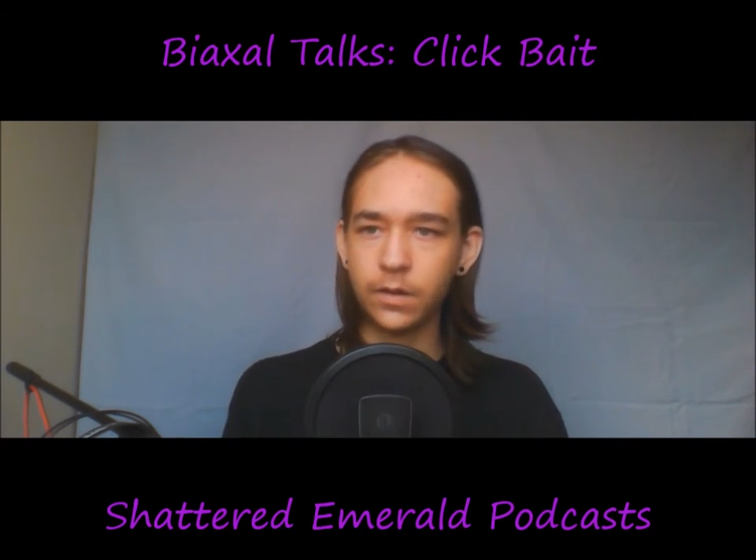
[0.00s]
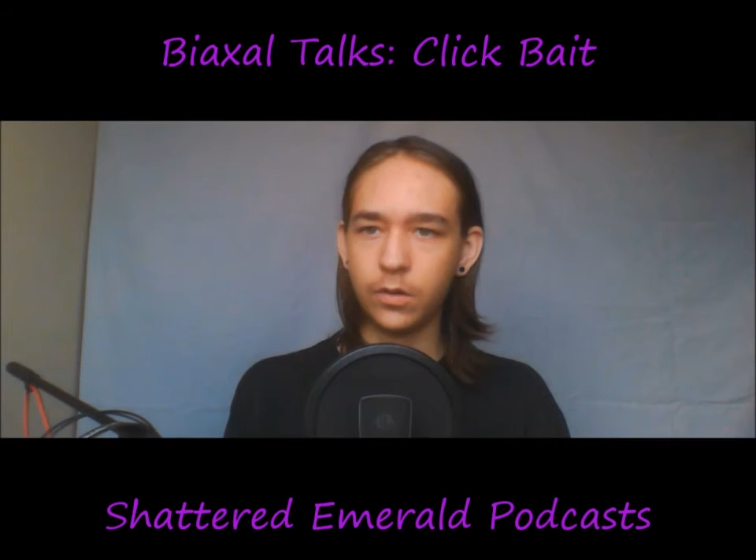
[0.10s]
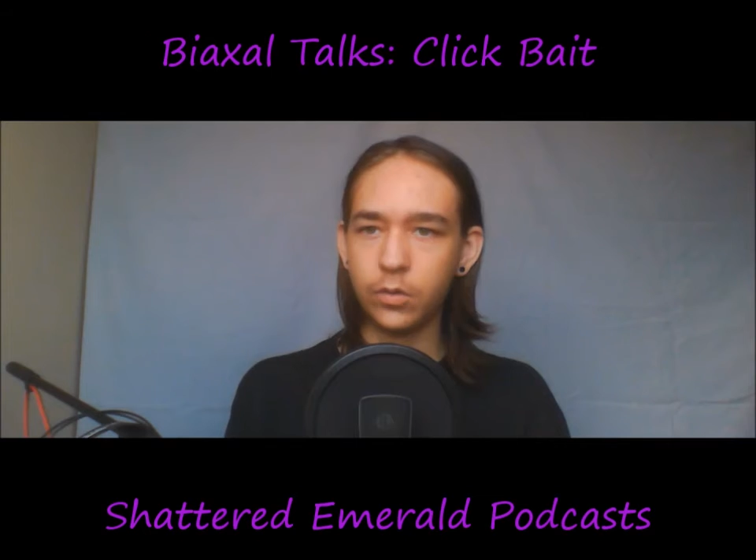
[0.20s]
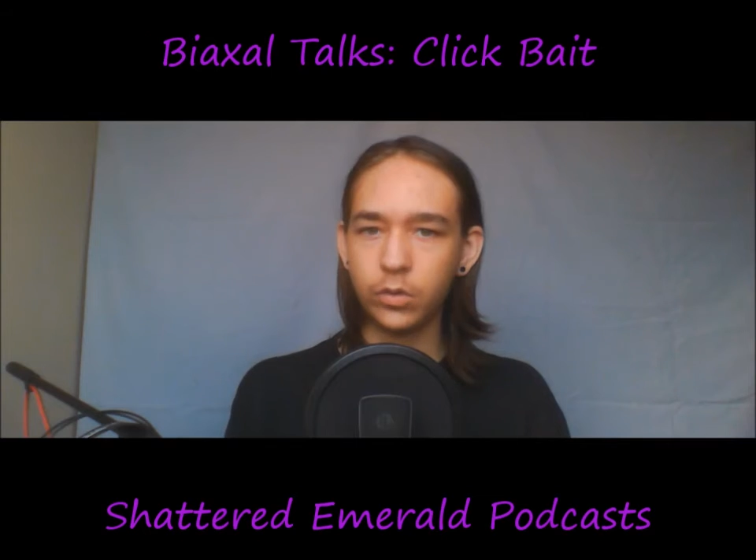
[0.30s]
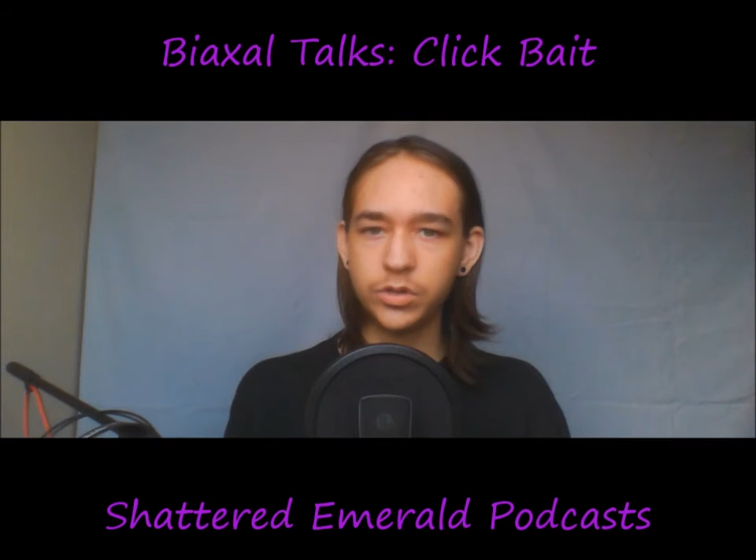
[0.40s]

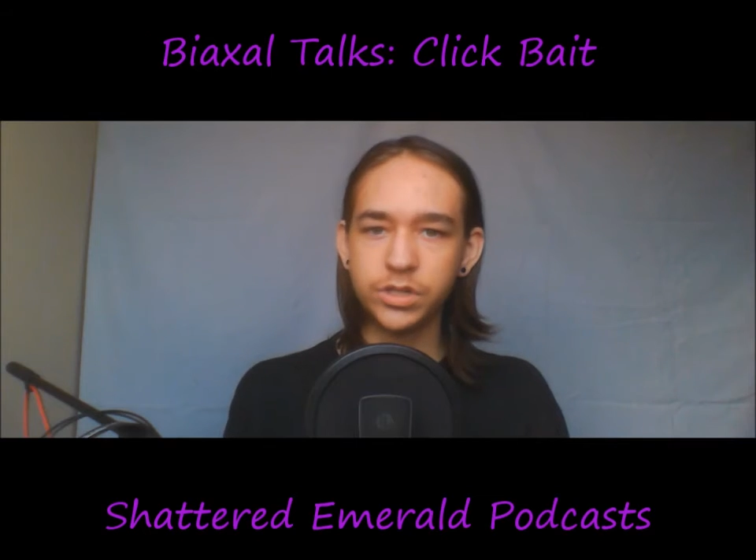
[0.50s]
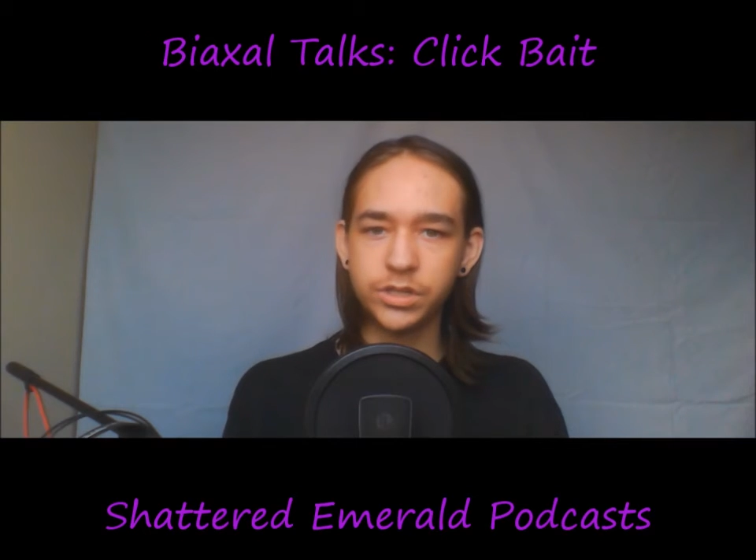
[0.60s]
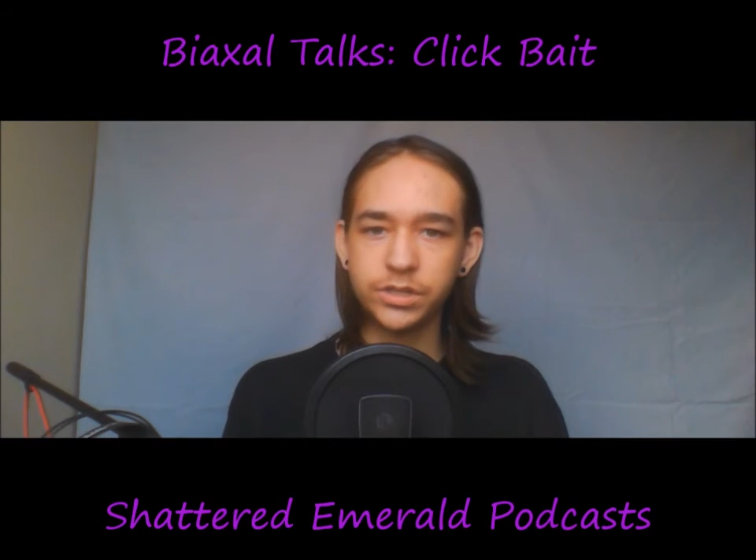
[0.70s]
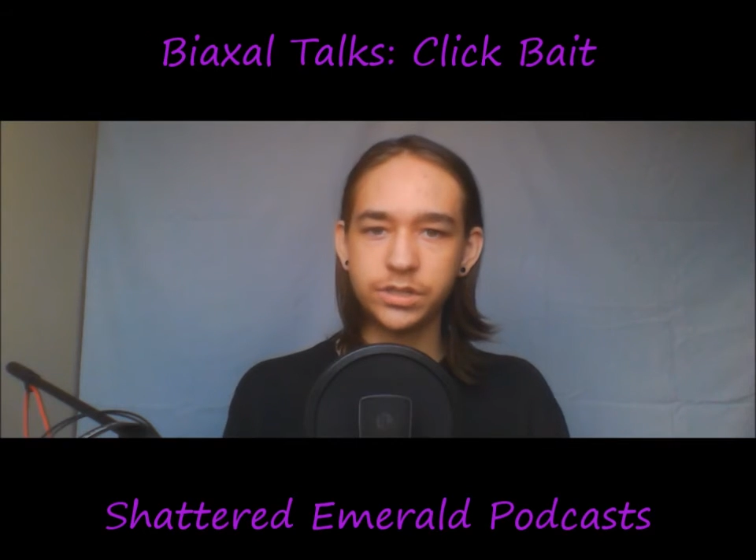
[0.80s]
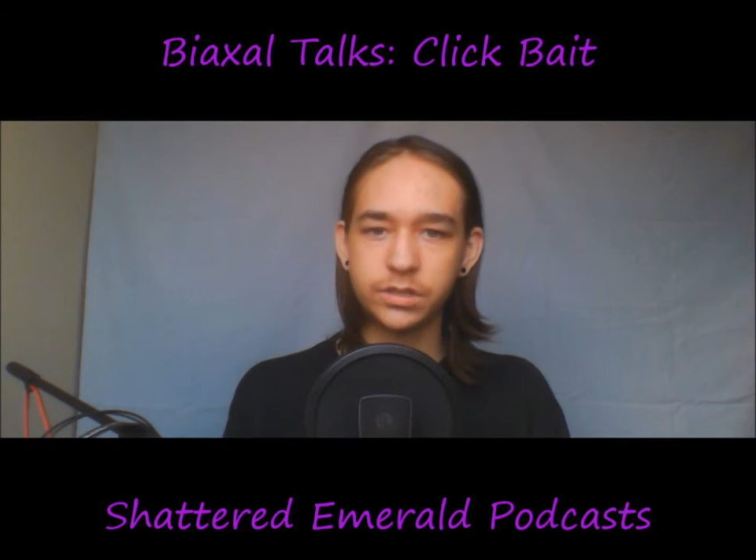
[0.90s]
or
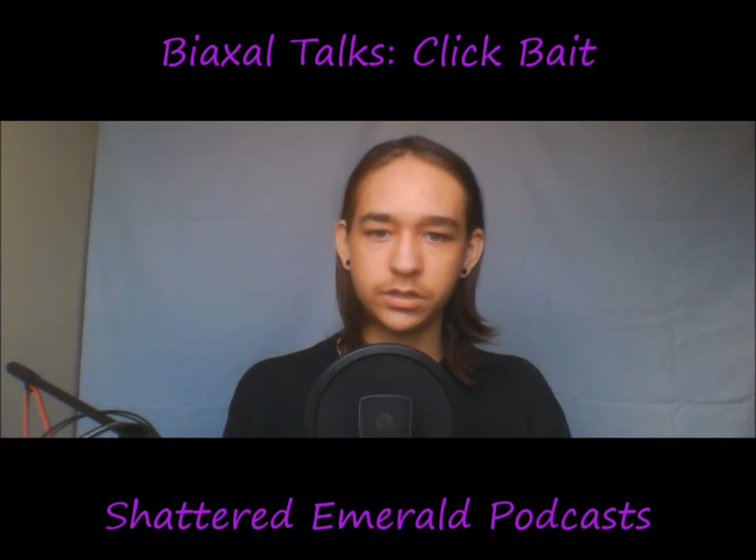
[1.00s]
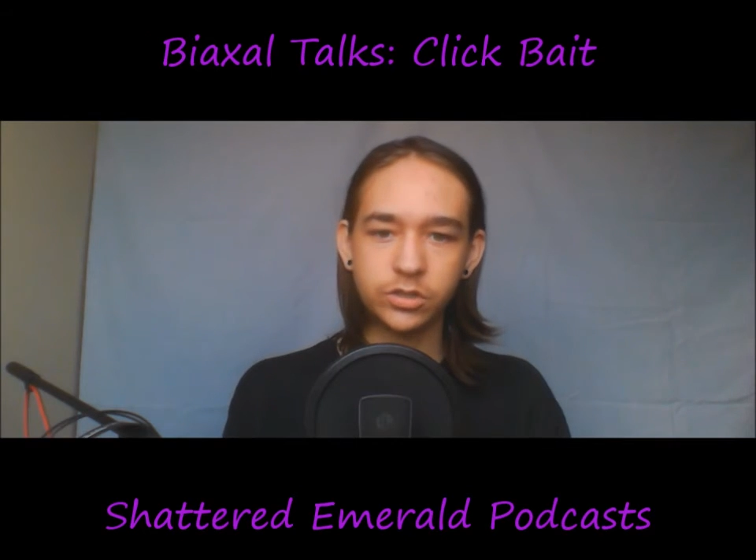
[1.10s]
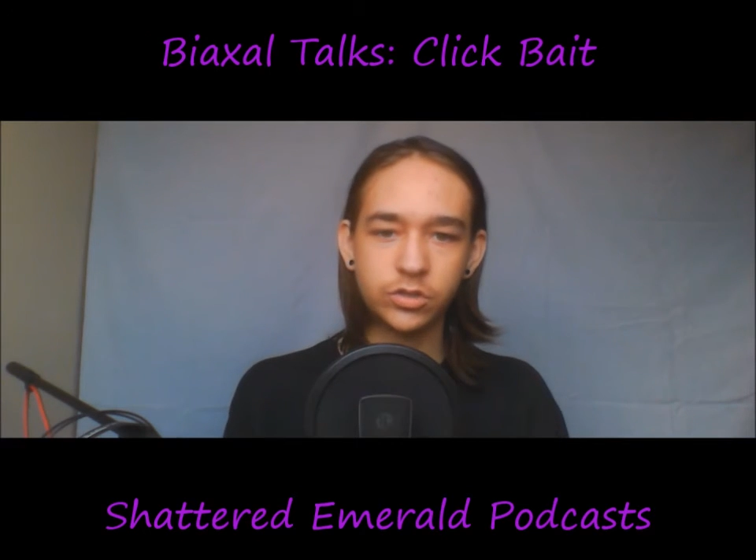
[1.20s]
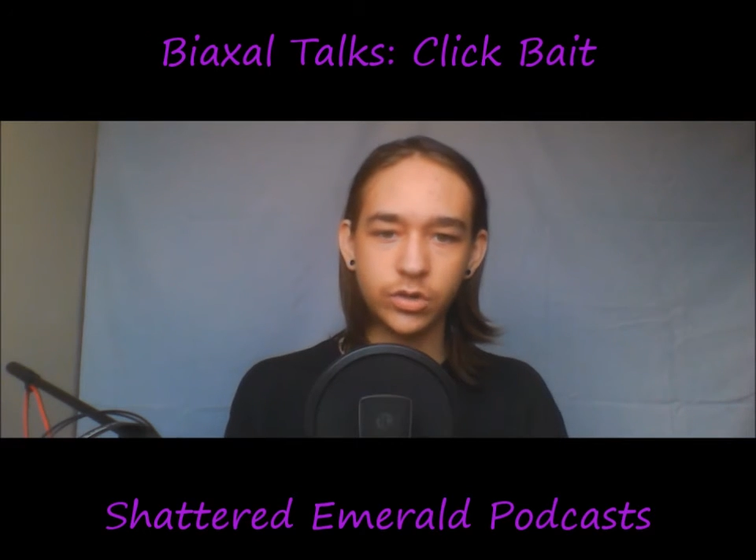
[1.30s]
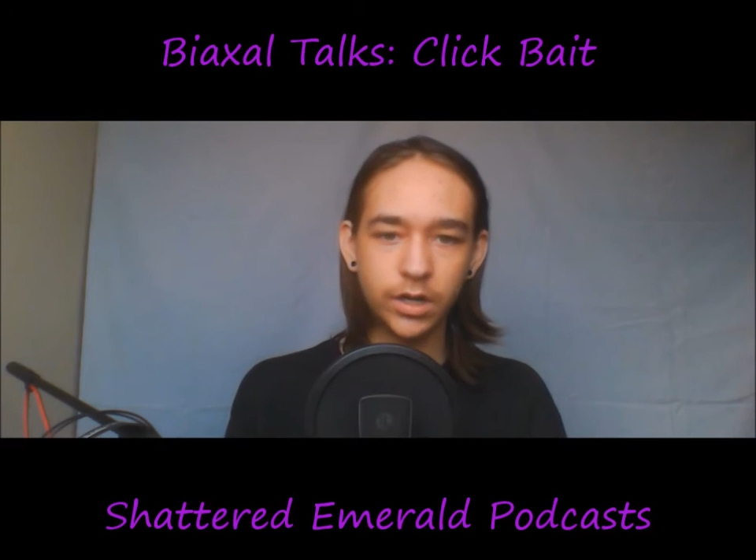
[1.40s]
just
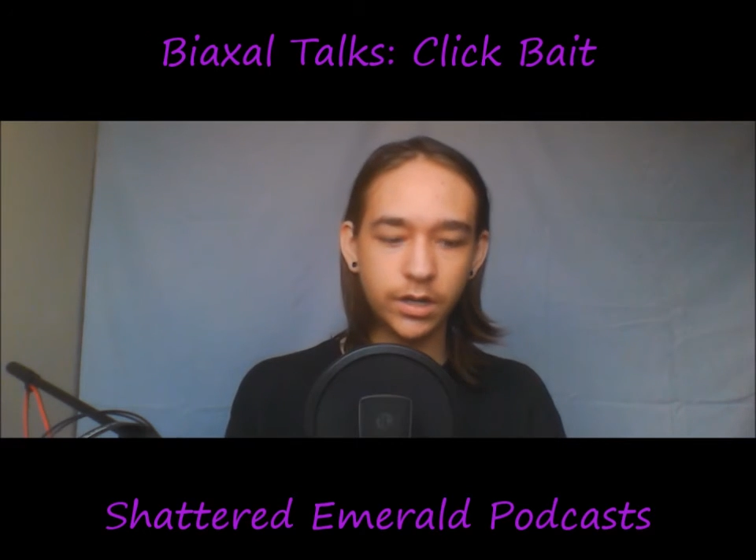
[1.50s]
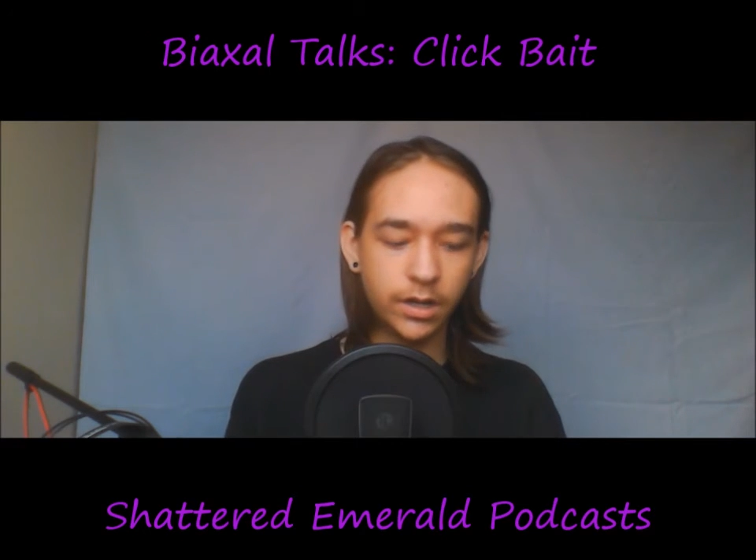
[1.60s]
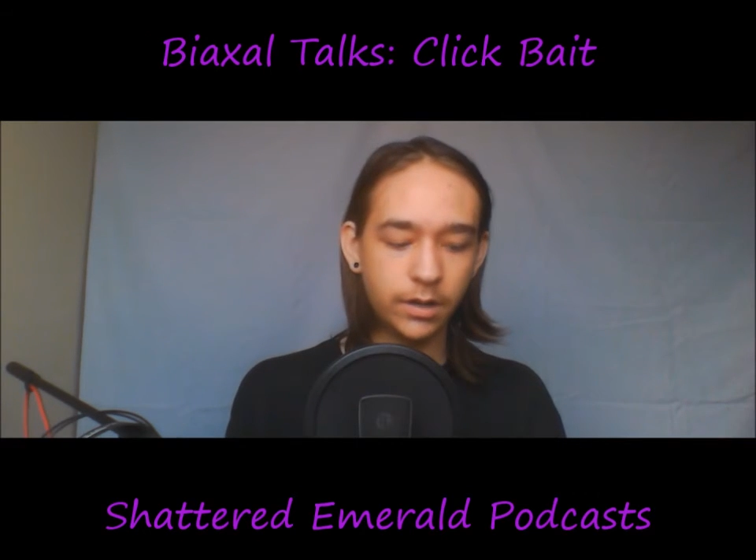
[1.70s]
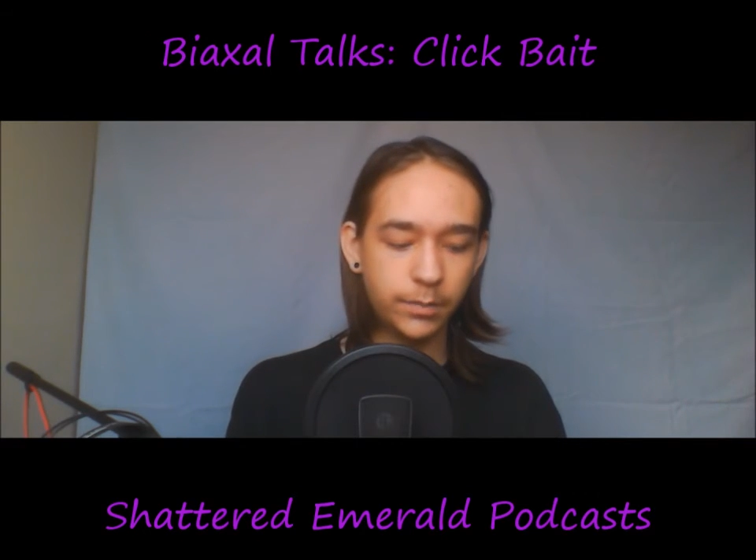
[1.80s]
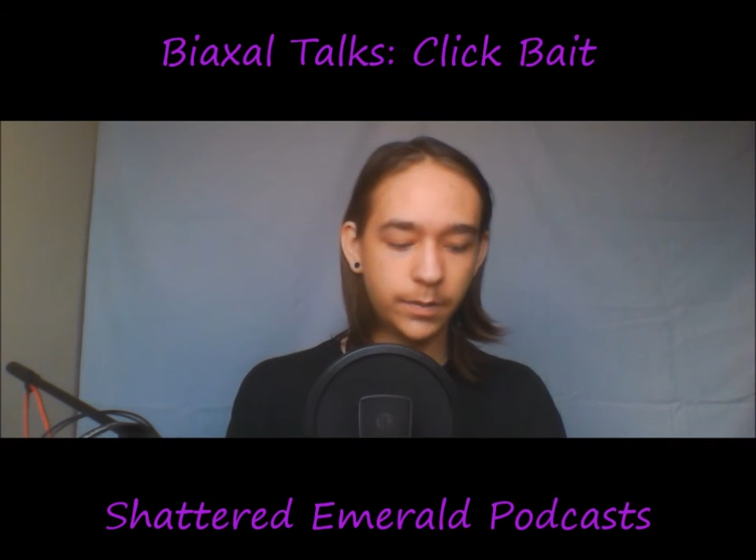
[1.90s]
straight
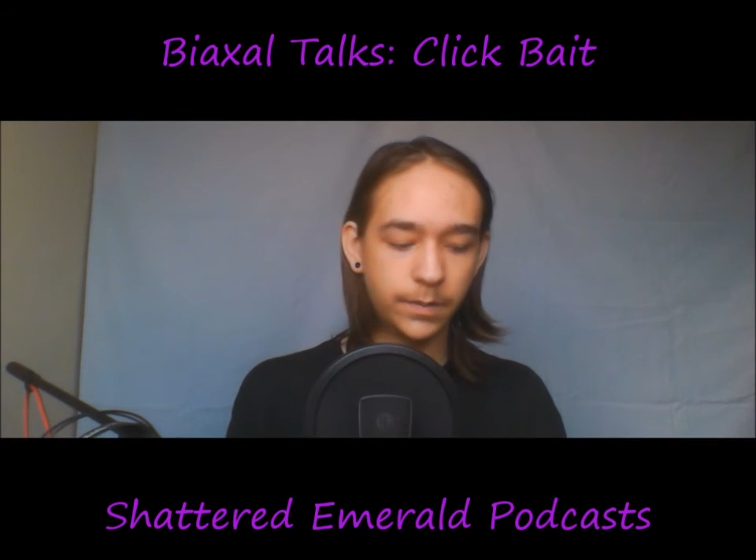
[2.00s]
up